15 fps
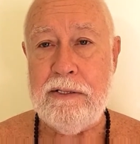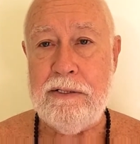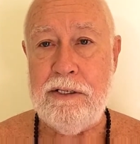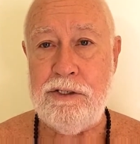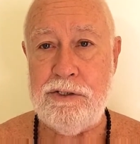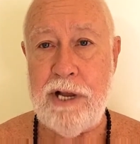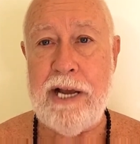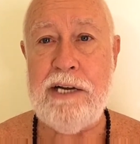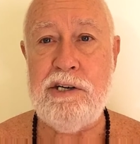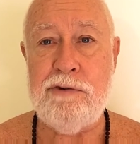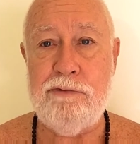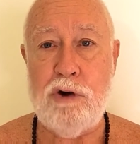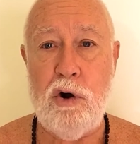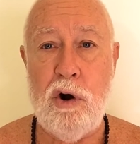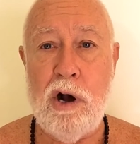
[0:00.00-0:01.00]
the stage
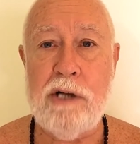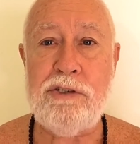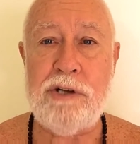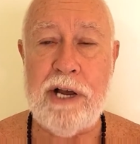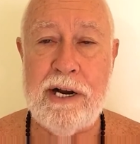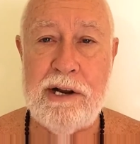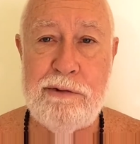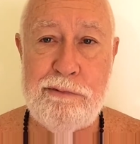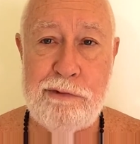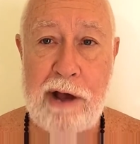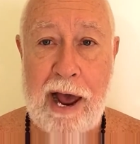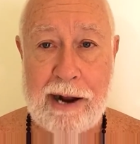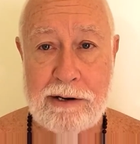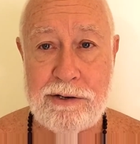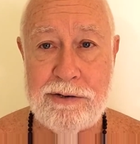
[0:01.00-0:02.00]
of cause and
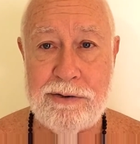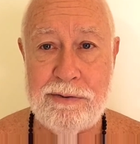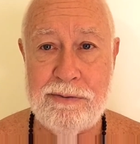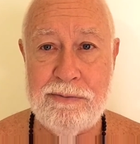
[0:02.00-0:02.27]
effect.